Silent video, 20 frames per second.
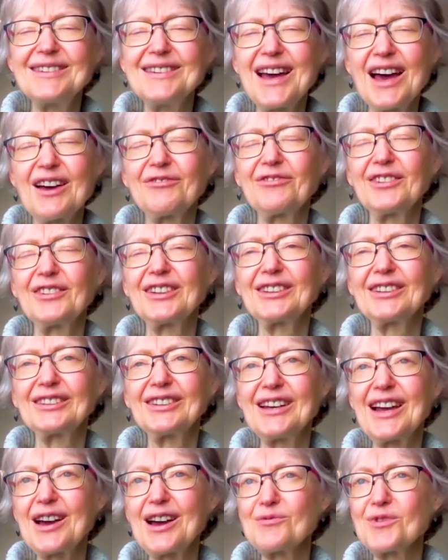
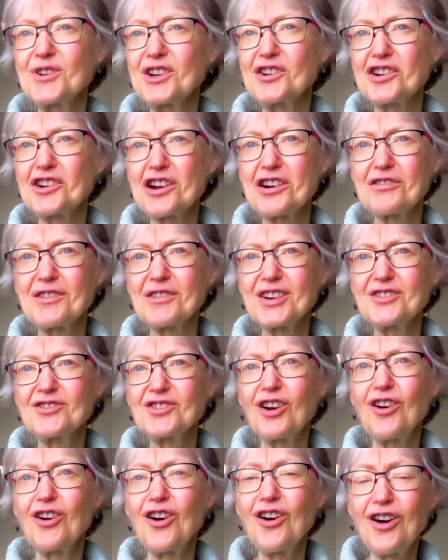Definitely, I would
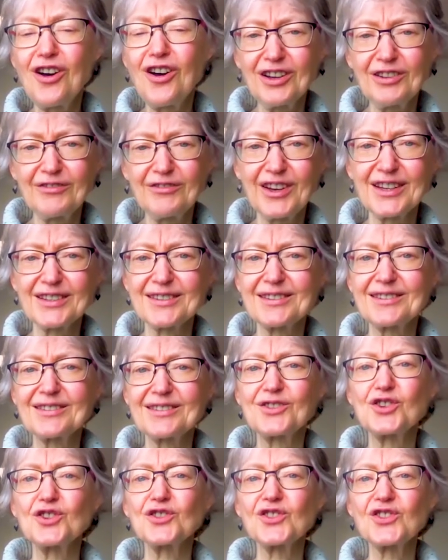encourage all of
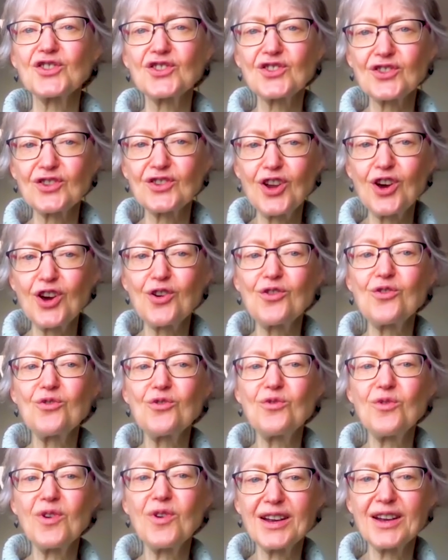us to
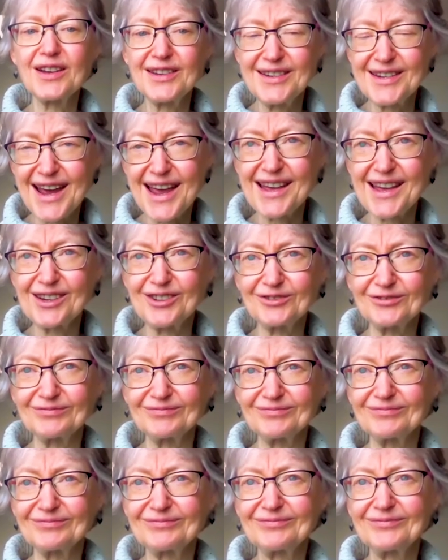slow
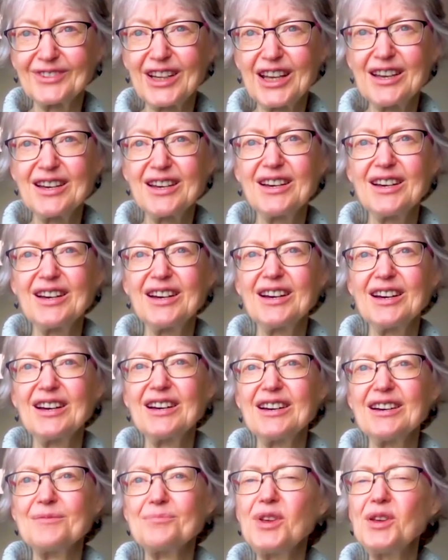down.
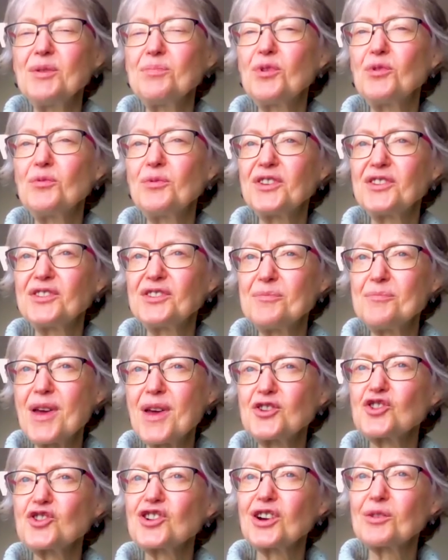People with
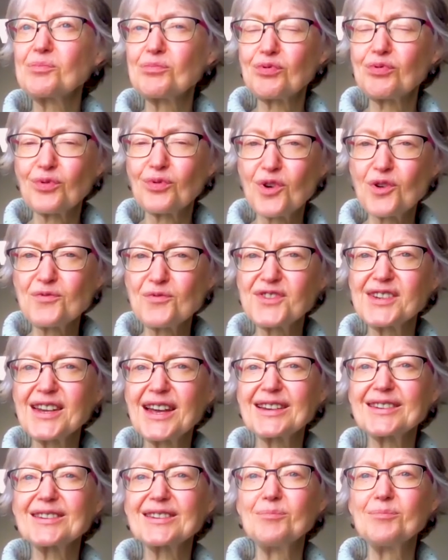dementia
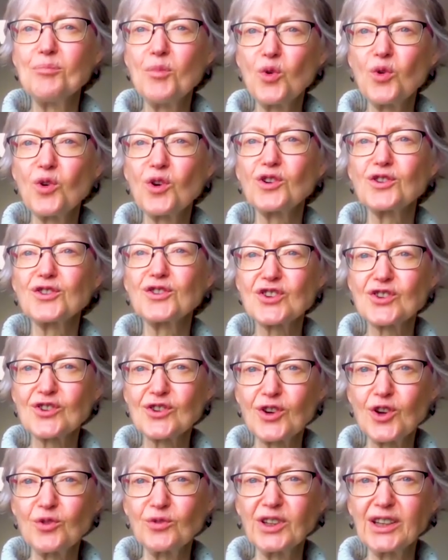process more
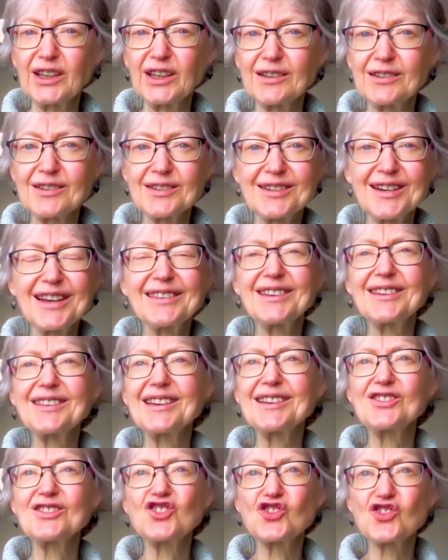slowly. It's not
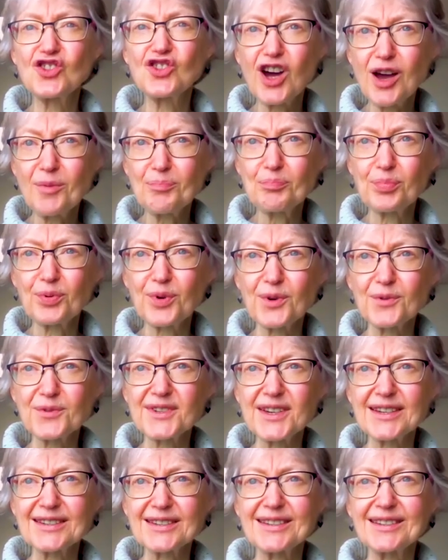that they stop
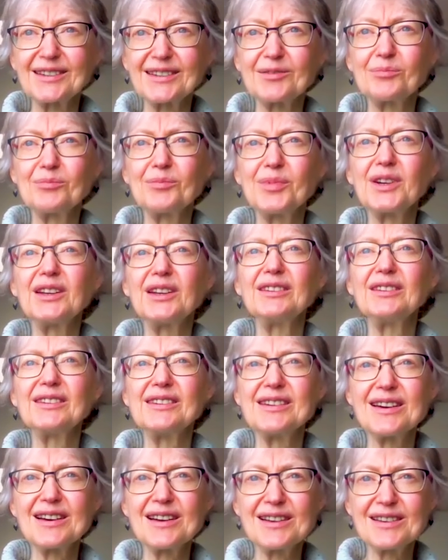processing, but
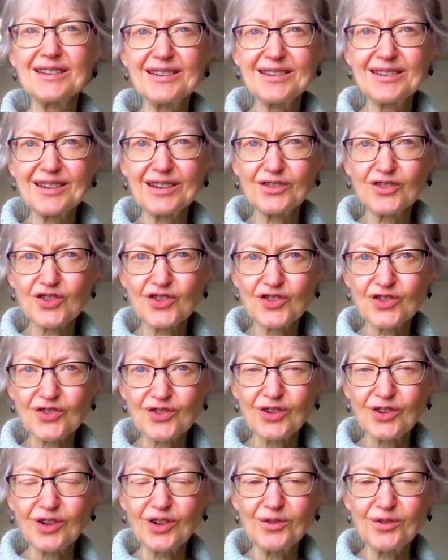it does
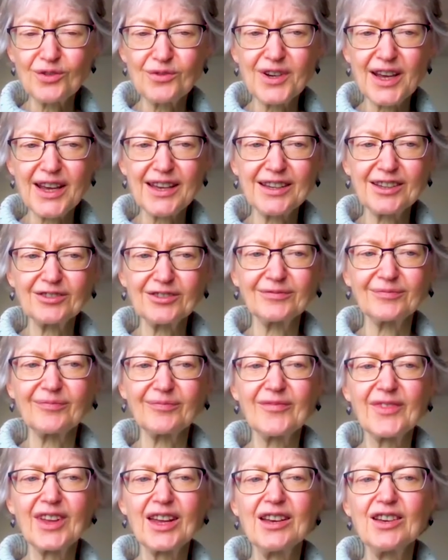slow down.